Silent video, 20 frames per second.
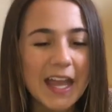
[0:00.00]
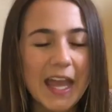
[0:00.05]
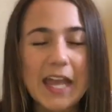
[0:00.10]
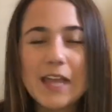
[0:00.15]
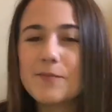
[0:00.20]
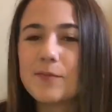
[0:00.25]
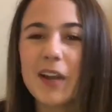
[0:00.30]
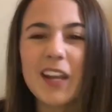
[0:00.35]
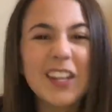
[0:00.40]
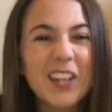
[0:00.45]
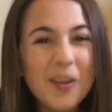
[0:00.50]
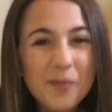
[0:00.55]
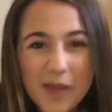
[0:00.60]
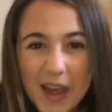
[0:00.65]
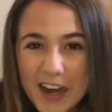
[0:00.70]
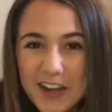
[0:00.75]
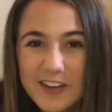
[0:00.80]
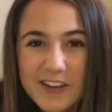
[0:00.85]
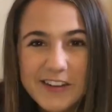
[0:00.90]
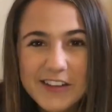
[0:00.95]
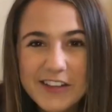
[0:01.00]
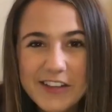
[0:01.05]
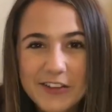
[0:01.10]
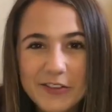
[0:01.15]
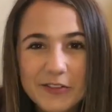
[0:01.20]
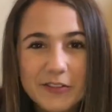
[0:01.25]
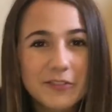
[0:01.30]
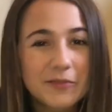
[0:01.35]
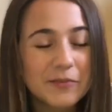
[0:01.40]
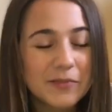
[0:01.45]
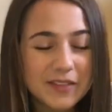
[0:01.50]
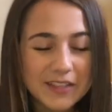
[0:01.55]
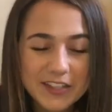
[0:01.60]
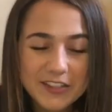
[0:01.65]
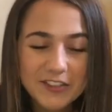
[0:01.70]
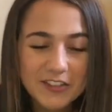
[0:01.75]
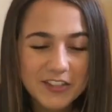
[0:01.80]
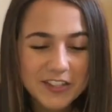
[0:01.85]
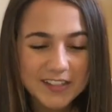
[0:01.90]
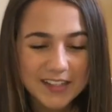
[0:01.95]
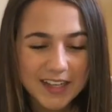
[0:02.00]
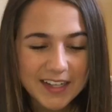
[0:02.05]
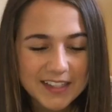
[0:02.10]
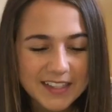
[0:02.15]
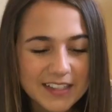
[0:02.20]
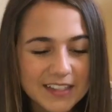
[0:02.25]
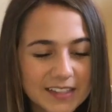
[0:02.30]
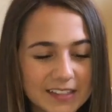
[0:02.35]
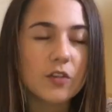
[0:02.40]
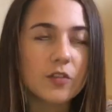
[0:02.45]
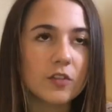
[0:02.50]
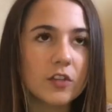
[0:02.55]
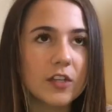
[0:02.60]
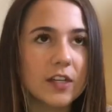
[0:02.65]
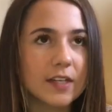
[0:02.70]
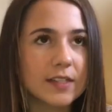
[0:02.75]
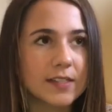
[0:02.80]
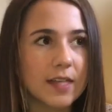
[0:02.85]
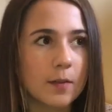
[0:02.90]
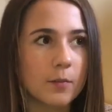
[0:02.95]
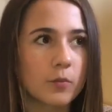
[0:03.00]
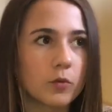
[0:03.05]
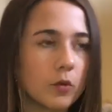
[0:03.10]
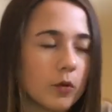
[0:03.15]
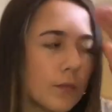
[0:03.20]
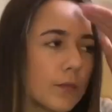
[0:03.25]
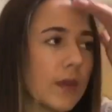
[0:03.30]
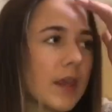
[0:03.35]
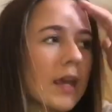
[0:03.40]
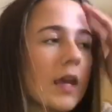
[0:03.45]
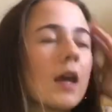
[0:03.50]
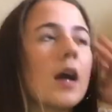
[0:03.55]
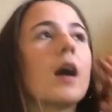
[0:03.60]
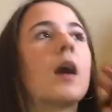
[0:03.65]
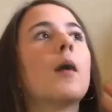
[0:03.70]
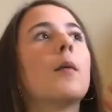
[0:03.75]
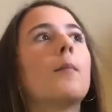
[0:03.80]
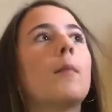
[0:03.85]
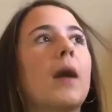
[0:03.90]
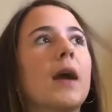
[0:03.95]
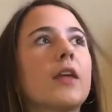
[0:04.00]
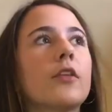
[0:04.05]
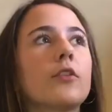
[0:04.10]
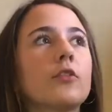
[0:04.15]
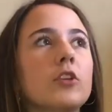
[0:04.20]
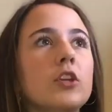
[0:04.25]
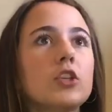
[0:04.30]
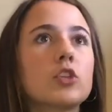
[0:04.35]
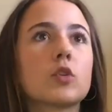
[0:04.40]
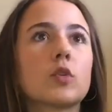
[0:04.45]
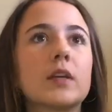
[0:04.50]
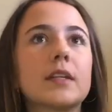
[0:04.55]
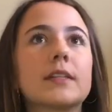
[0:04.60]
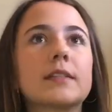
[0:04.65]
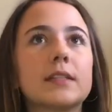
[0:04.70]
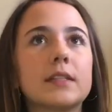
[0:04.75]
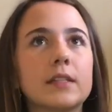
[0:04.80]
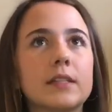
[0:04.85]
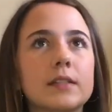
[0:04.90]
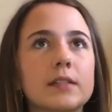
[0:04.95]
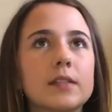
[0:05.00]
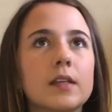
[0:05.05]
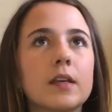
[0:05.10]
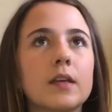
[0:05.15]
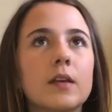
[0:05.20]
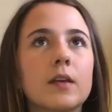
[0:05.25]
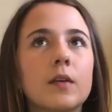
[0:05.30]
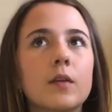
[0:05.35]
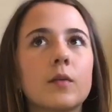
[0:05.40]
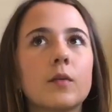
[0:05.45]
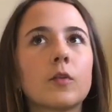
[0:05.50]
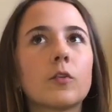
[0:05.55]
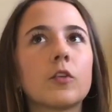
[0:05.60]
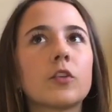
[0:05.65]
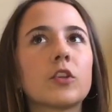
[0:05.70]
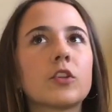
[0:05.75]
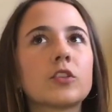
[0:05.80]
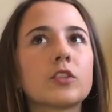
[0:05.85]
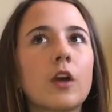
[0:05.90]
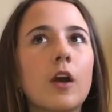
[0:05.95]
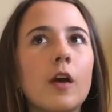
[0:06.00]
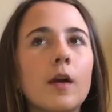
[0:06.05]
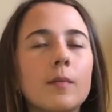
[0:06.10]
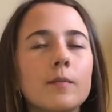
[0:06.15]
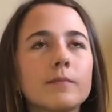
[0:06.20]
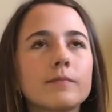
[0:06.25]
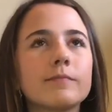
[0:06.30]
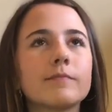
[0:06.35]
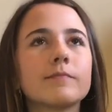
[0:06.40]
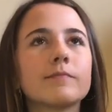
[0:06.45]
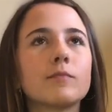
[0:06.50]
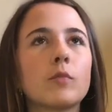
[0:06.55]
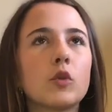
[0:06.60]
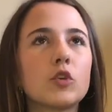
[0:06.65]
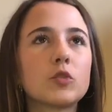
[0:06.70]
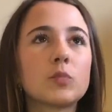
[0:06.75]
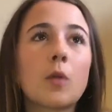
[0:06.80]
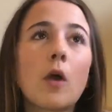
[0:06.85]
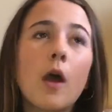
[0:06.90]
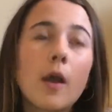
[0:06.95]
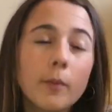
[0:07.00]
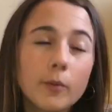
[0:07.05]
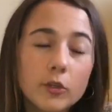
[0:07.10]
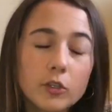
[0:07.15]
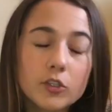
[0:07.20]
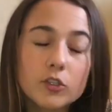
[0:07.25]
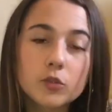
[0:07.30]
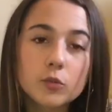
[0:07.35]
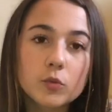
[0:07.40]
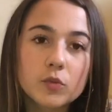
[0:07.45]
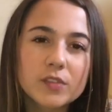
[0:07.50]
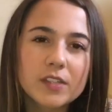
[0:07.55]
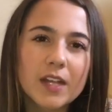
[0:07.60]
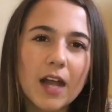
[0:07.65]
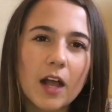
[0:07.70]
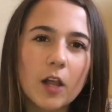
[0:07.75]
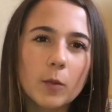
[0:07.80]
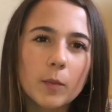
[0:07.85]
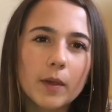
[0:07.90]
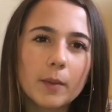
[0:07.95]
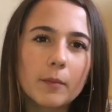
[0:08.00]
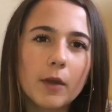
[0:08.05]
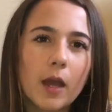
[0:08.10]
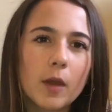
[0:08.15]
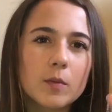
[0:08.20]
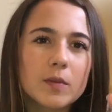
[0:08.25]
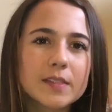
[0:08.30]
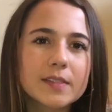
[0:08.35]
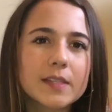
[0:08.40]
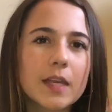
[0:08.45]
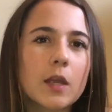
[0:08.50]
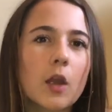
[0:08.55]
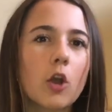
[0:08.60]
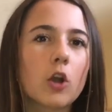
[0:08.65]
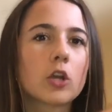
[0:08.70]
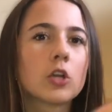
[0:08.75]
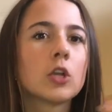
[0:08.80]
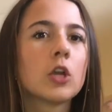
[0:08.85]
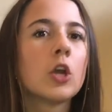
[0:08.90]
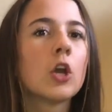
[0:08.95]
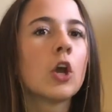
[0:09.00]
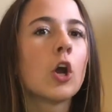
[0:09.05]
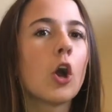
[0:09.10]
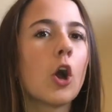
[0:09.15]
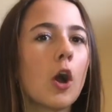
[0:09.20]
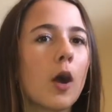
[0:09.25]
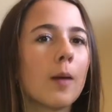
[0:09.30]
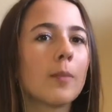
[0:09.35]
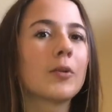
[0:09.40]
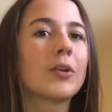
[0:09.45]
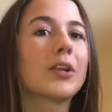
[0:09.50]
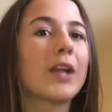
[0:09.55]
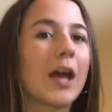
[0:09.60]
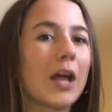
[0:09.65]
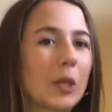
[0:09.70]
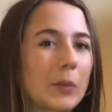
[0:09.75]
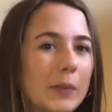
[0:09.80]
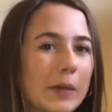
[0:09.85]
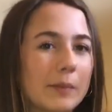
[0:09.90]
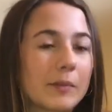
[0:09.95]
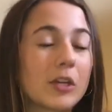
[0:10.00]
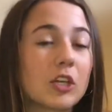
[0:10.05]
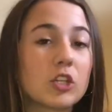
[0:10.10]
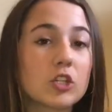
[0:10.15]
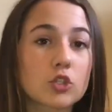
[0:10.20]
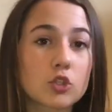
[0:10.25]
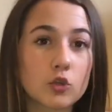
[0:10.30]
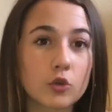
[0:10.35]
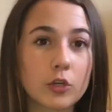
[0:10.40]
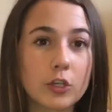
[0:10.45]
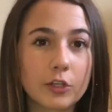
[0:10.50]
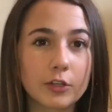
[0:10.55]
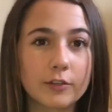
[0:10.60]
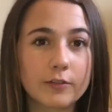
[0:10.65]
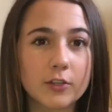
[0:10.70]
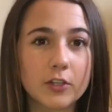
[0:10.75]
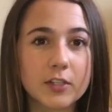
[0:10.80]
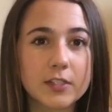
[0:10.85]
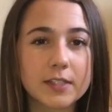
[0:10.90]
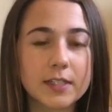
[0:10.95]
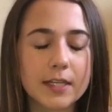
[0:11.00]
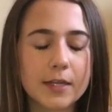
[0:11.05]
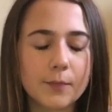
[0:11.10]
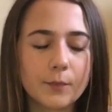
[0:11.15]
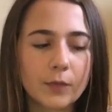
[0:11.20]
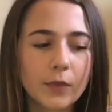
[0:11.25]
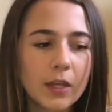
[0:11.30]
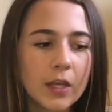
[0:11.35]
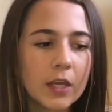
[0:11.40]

It might not matter to you, but these are just ideas. So for example, my three choices, or the top most popular schools in Alabama, I would say are Auburn, Alabama, and Troy University.